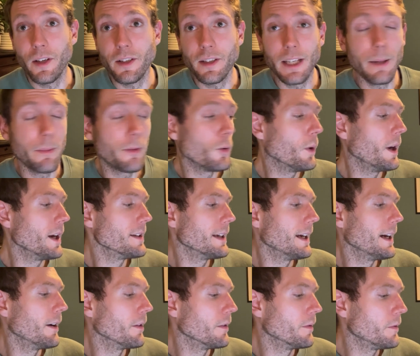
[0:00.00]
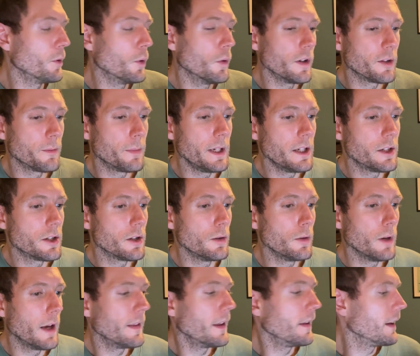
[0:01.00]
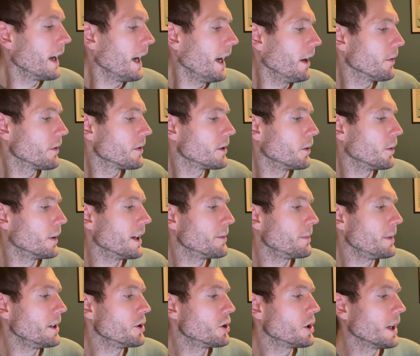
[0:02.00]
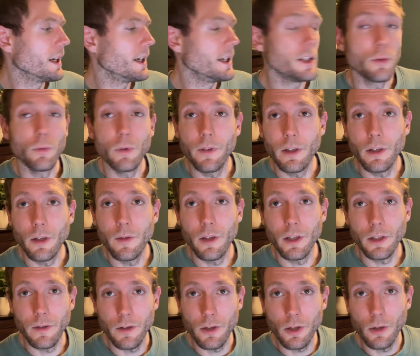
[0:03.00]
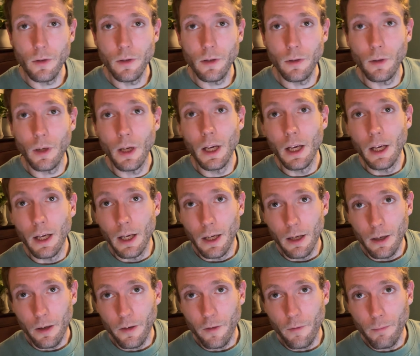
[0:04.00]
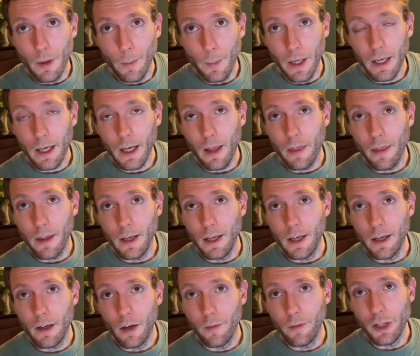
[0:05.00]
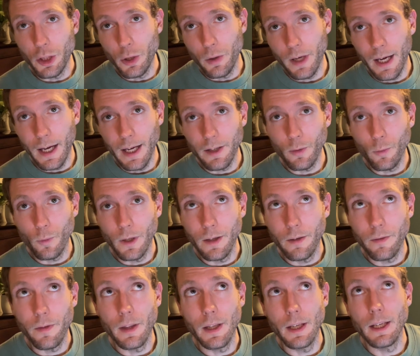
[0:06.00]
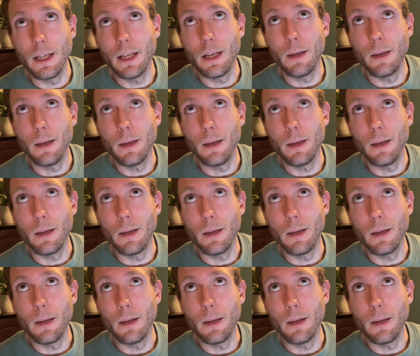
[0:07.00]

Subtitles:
to keep the weight down for a speed shoe. And then the outsole has been changed with the new version of the shoe to kind of mimic the coverage you get with the